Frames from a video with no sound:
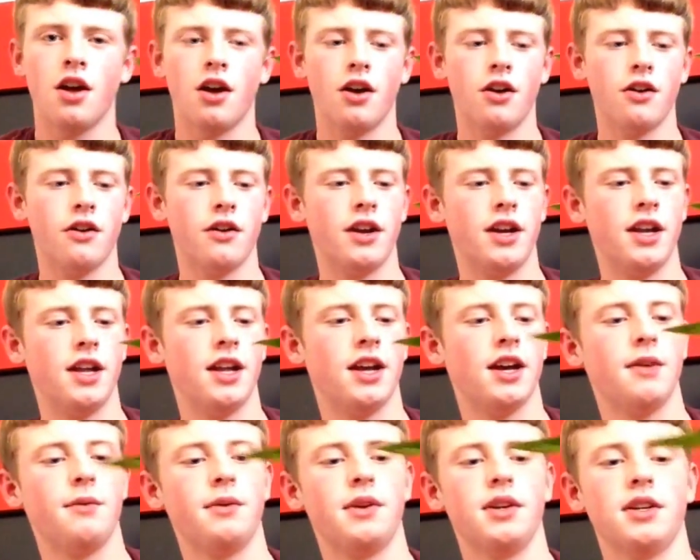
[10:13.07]
Alrighty,
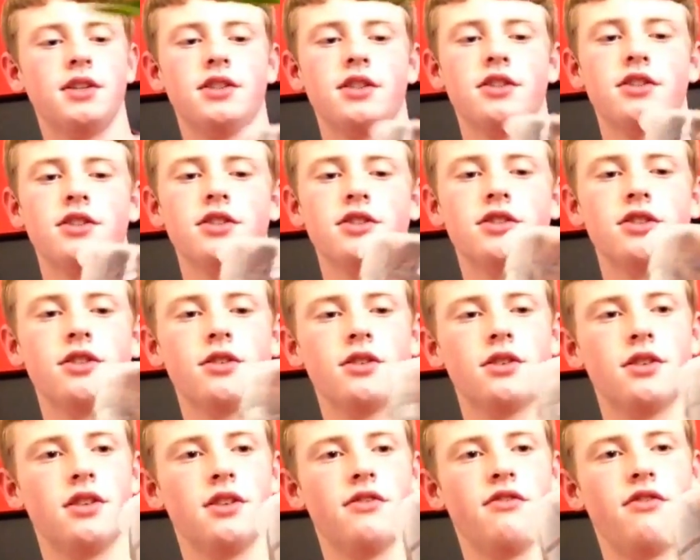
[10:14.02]
I wanted to just show
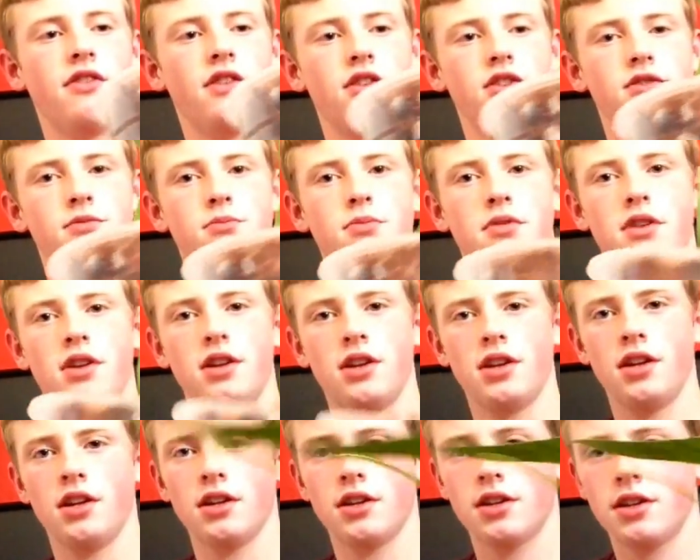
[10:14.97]
you the finished
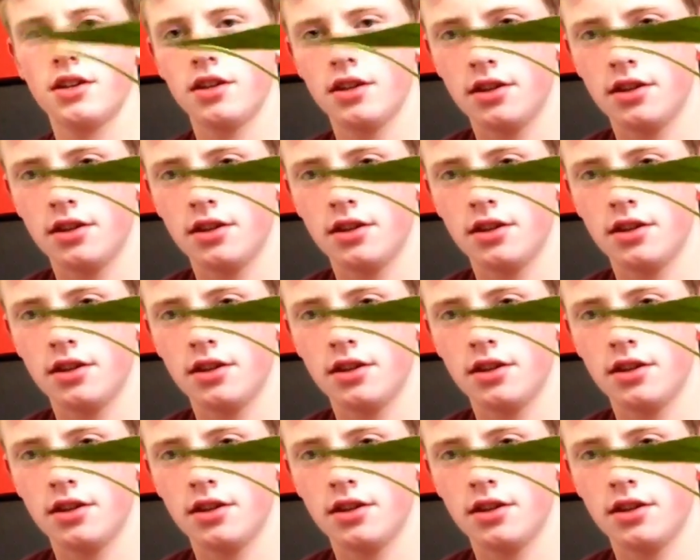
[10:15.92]
product,